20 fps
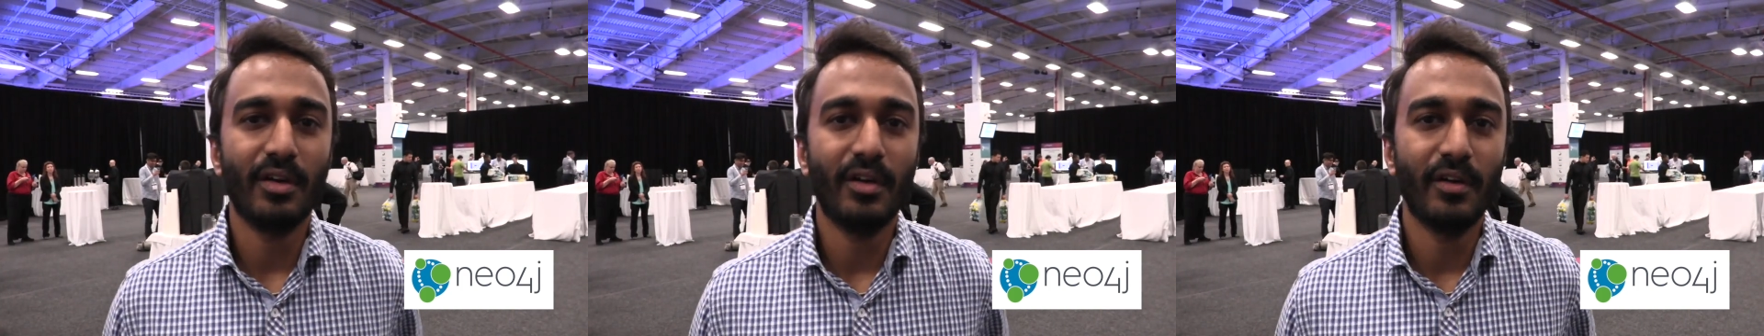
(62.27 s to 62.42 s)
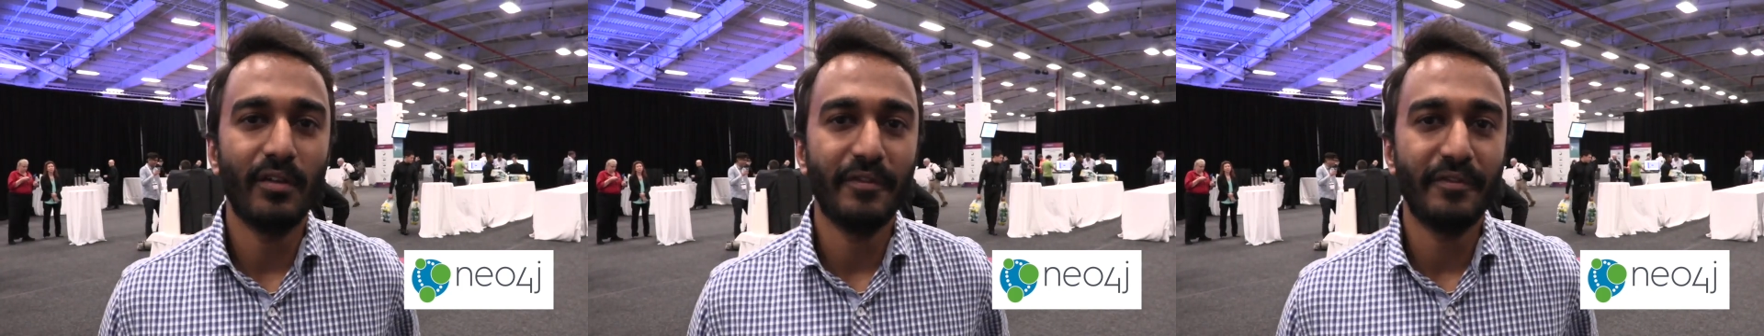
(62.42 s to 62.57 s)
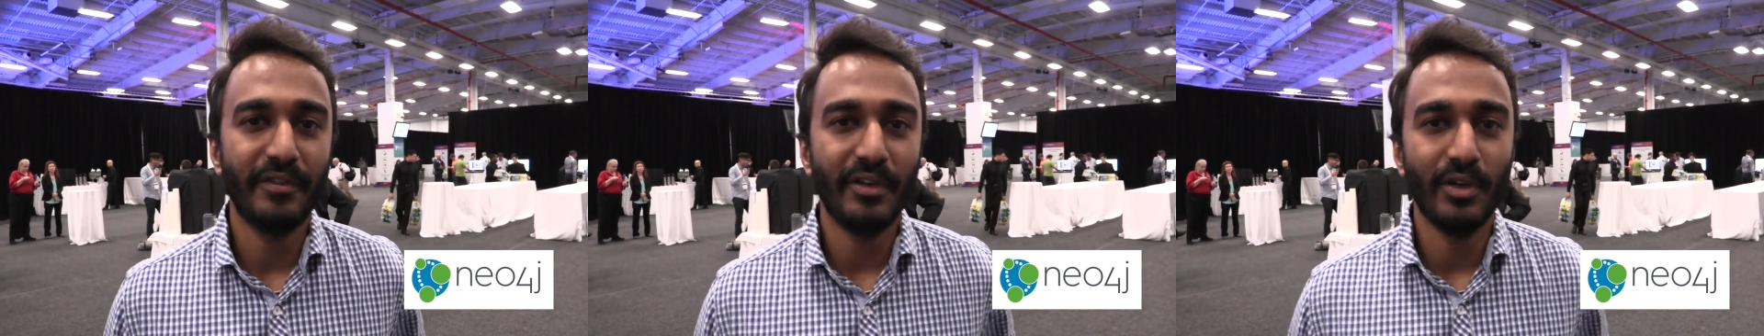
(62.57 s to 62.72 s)

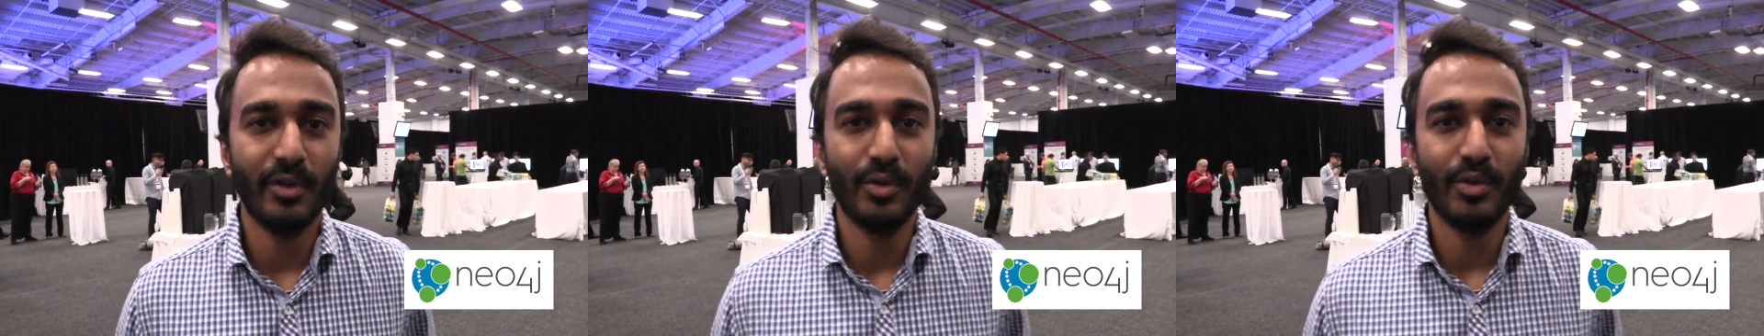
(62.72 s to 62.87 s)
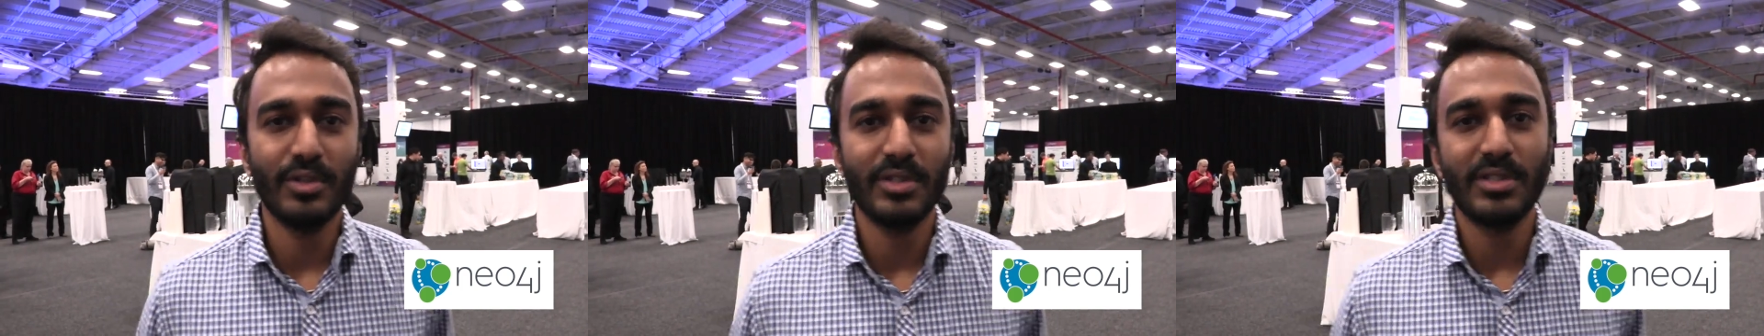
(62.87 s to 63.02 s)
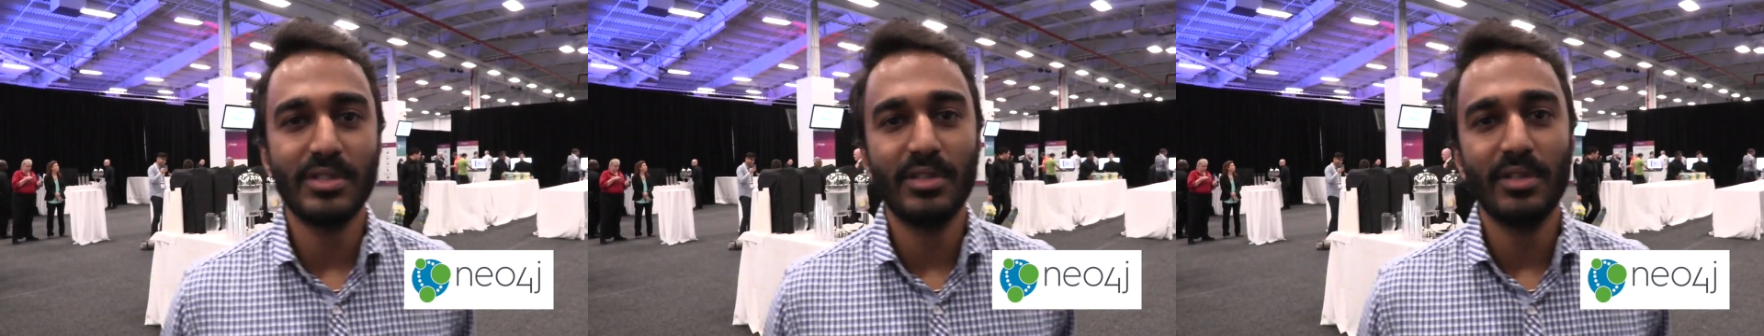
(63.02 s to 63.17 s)
of
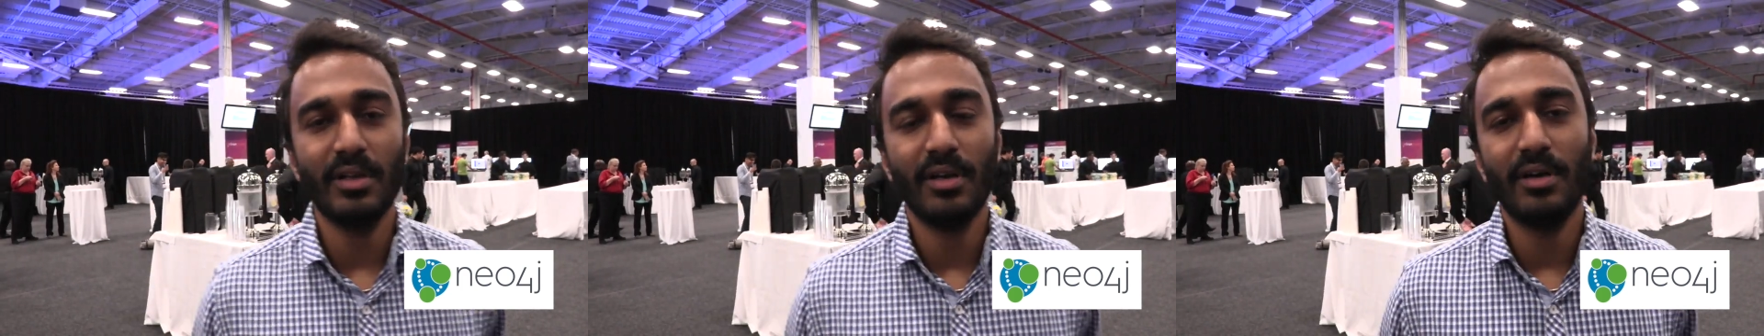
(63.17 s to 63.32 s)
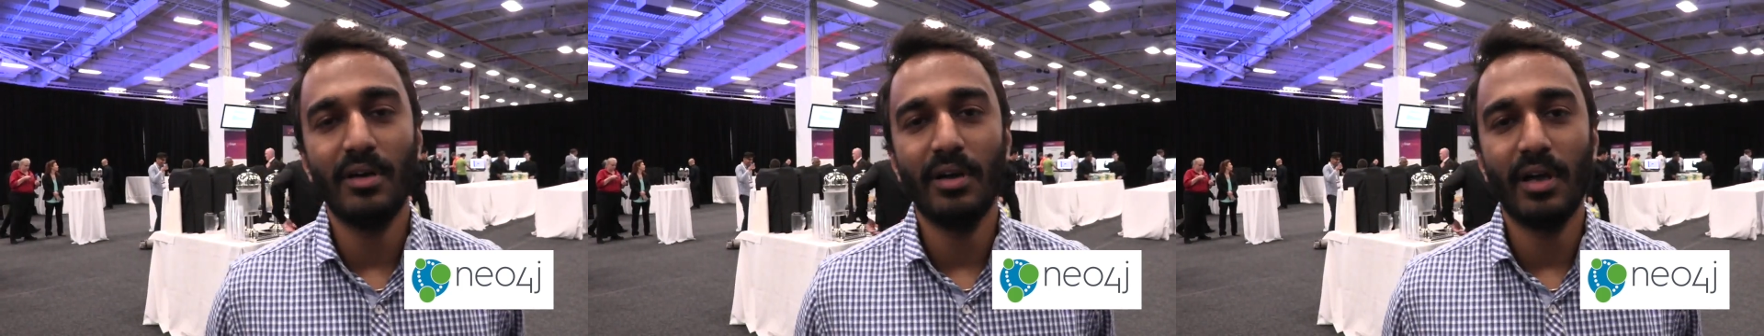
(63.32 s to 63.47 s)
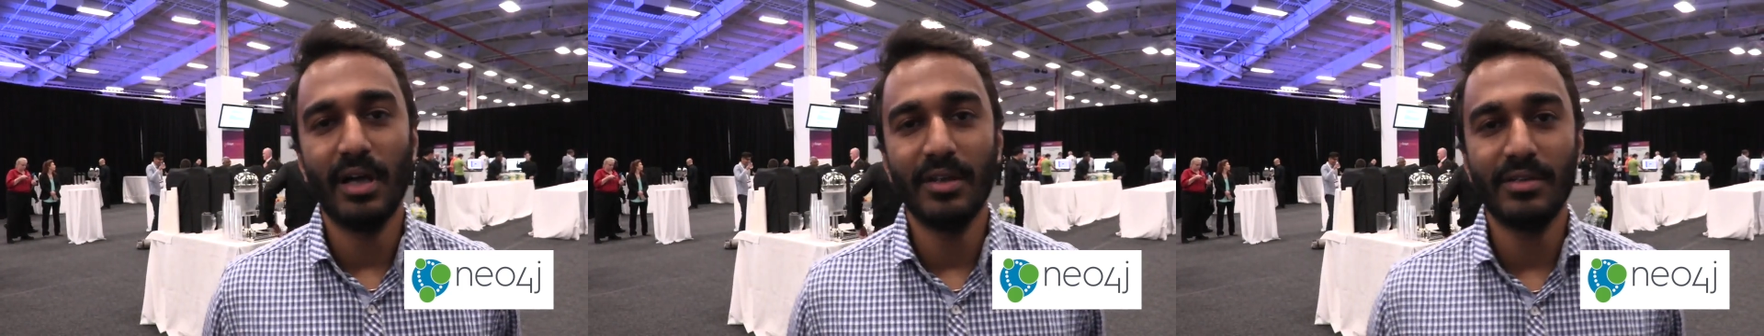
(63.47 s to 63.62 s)
use
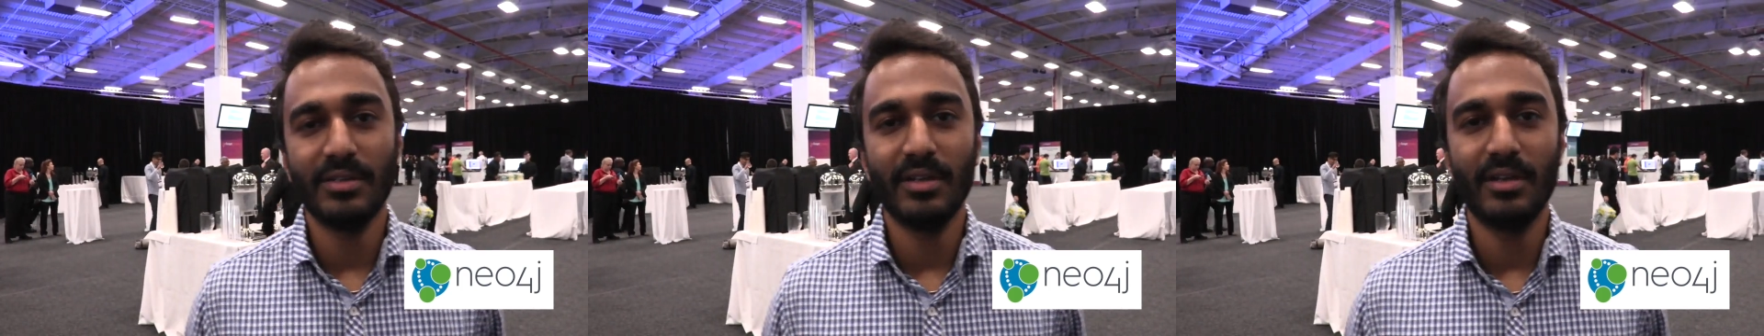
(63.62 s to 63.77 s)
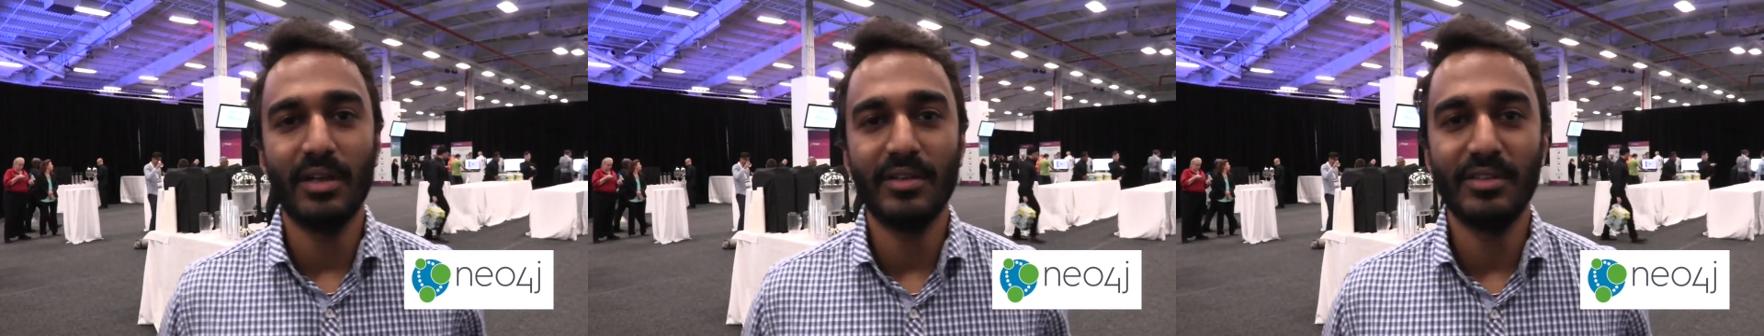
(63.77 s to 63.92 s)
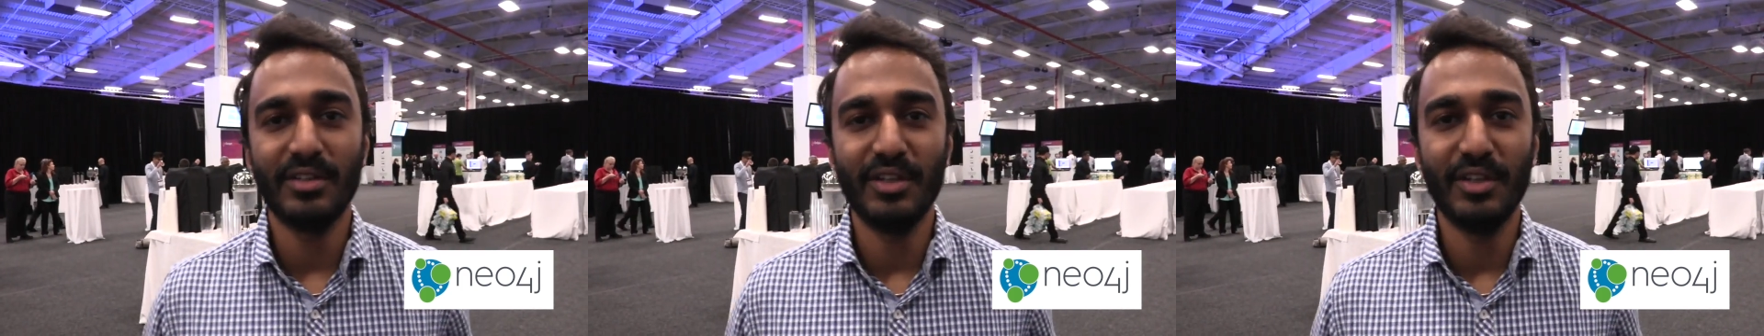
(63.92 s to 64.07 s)
uh, as, a, as